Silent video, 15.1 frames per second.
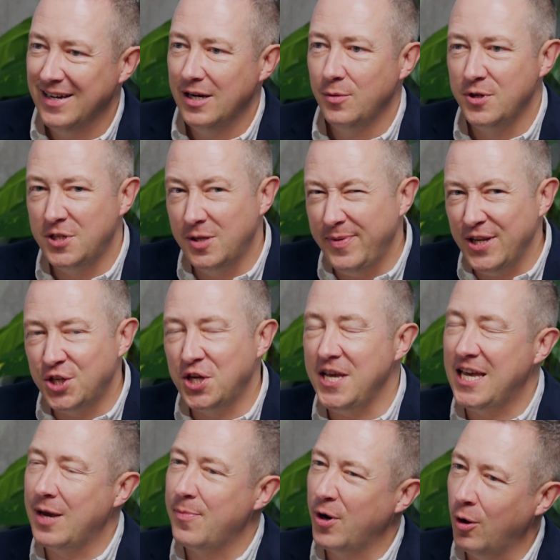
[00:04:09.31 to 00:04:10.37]
which is a bit
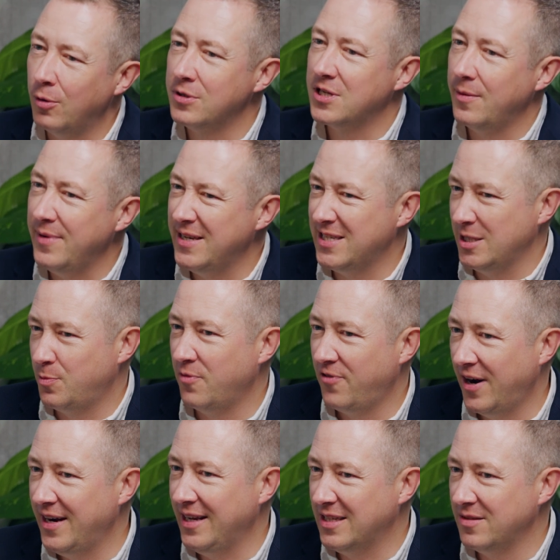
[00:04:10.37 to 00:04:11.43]
cheeky, but it also means it's
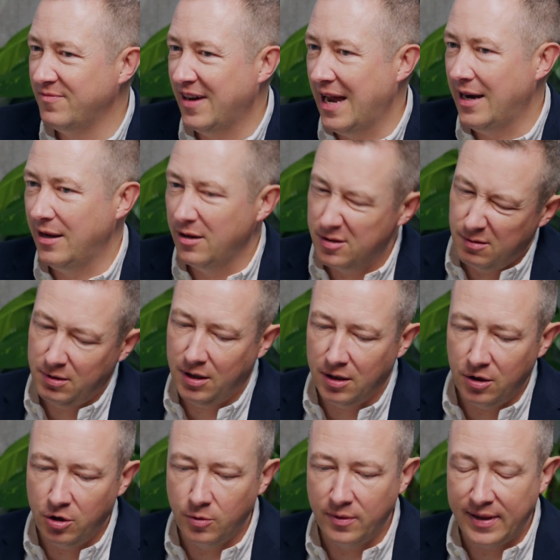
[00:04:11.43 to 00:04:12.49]
providing some value. So I'm kind of
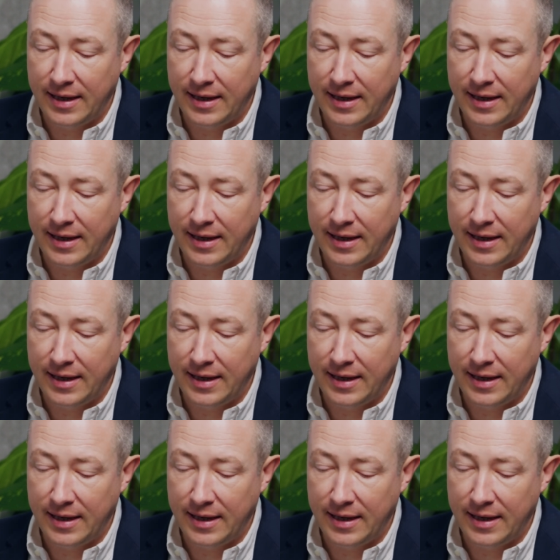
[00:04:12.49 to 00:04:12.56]
cool with that.